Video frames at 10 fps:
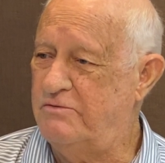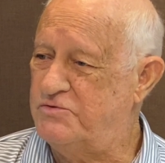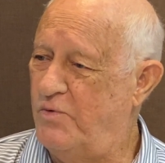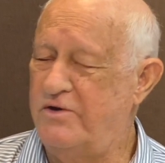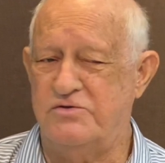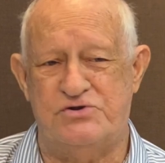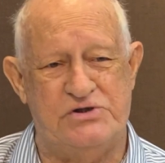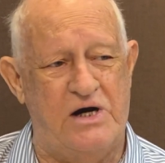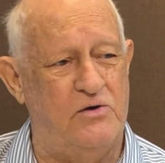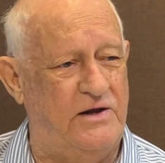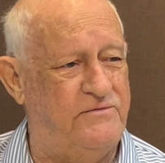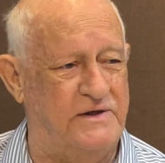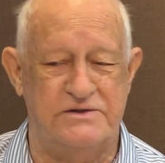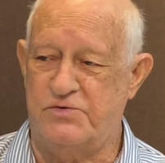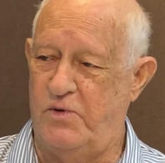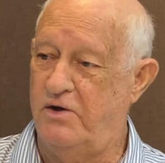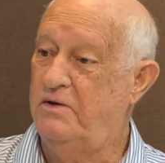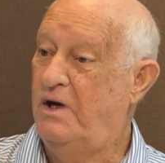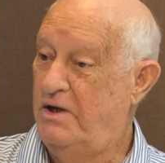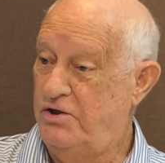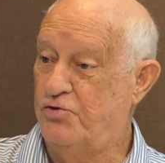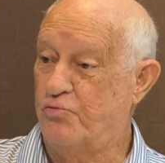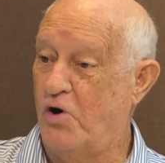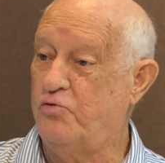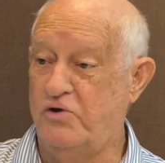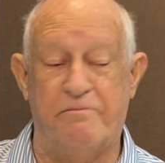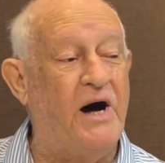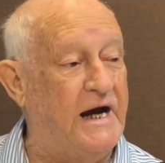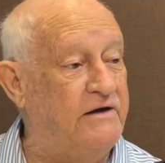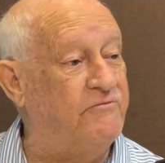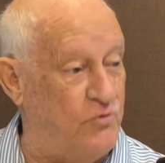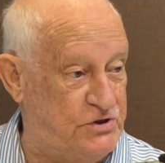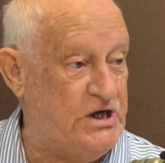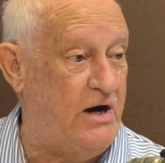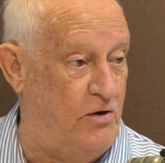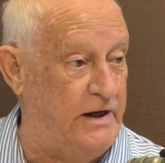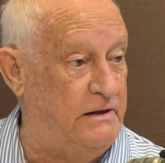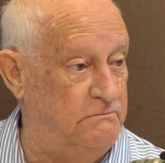It was one of those charity things where you rode the bike for charity.